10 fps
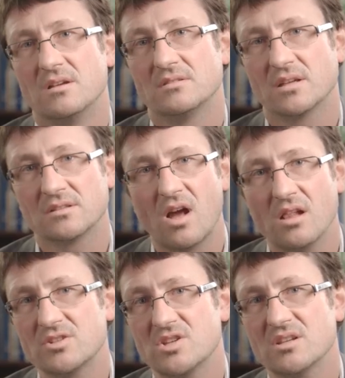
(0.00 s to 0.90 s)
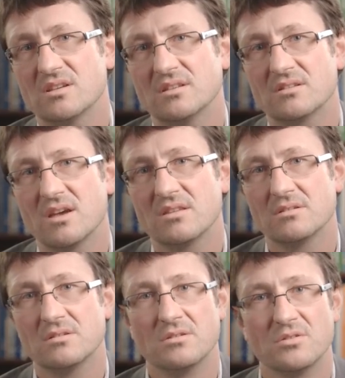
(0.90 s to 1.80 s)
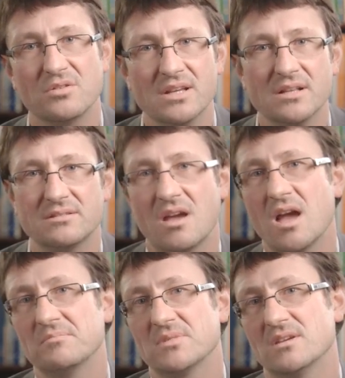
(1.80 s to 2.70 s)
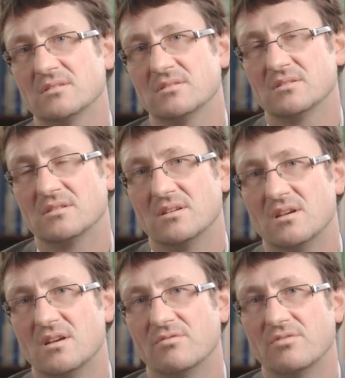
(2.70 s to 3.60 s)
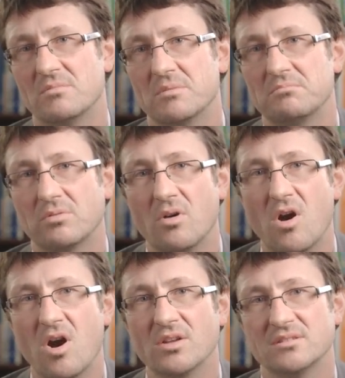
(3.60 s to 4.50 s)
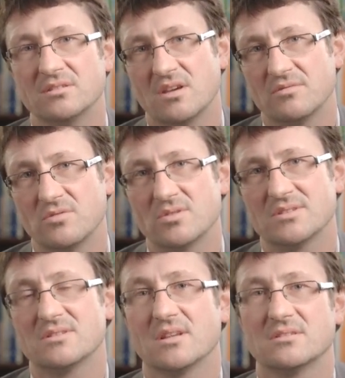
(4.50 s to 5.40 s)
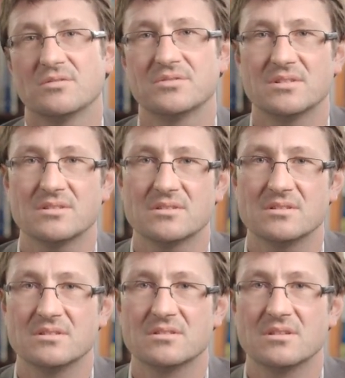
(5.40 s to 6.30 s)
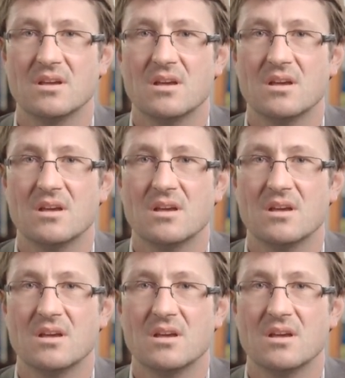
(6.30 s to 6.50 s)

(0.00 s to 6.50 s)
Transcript: Technology can gather real-time data from a broad and diverse set of citizens